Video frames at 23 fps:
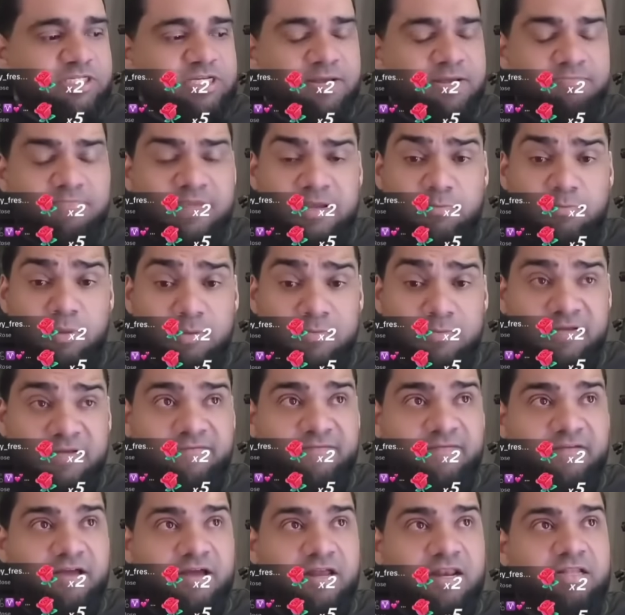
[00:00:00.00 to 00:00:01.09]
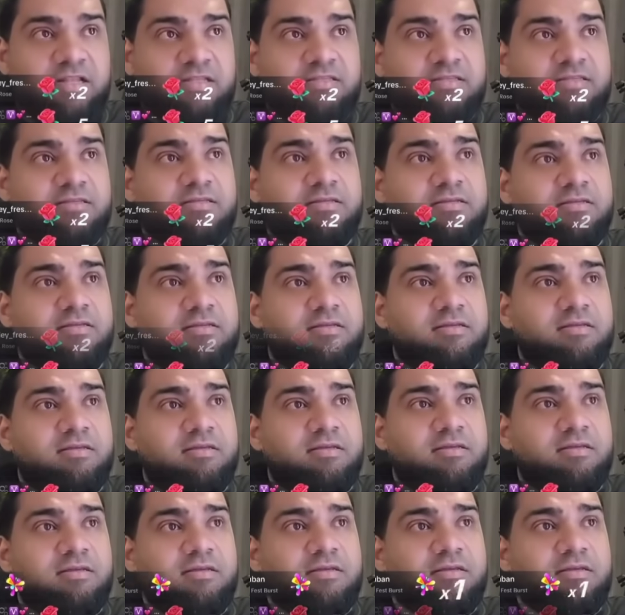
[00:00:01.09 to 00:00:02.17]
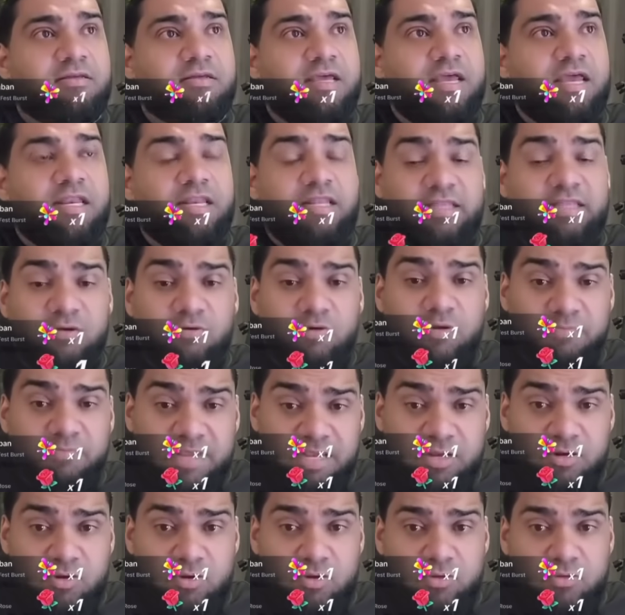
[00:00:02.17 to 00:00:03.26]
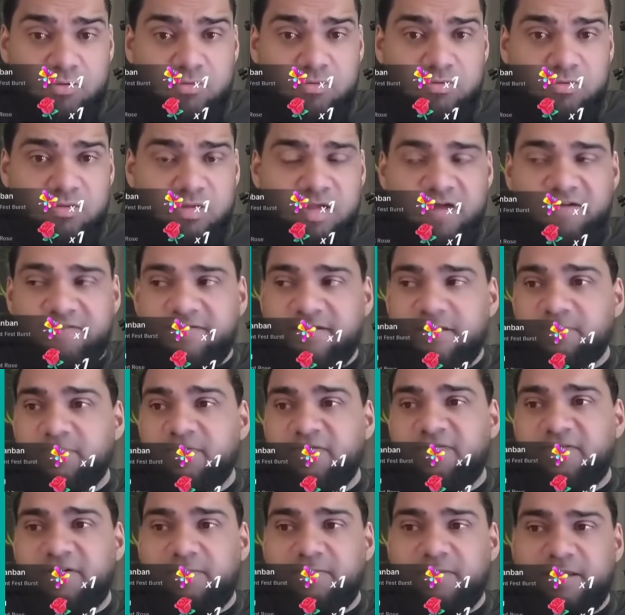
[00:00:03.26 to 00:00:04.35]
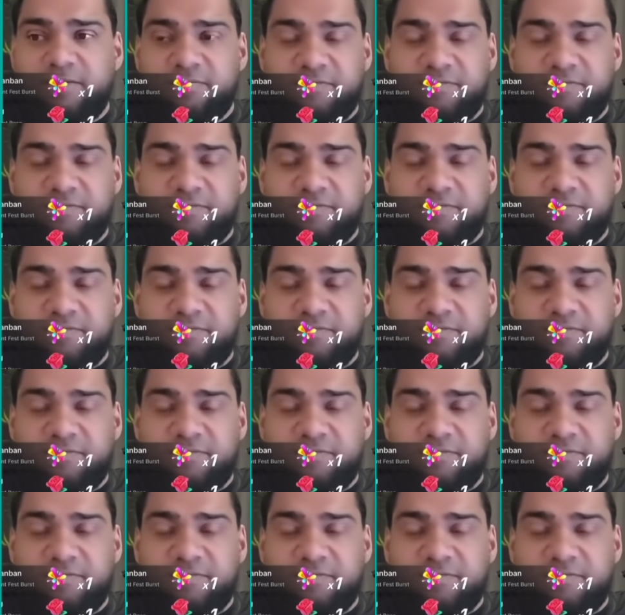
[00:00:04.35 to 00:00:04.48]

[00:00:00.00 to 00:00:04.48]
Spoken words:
big public figure that anything with me do affect my family and my